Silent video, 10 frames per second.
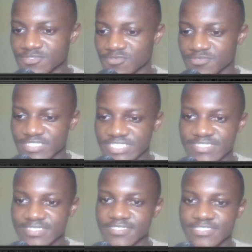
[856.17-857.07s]
So
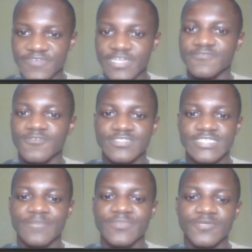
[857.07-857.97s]
g6 is fairly forced,
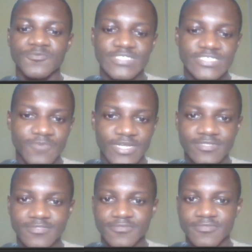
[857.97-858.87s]
and I played rook d1,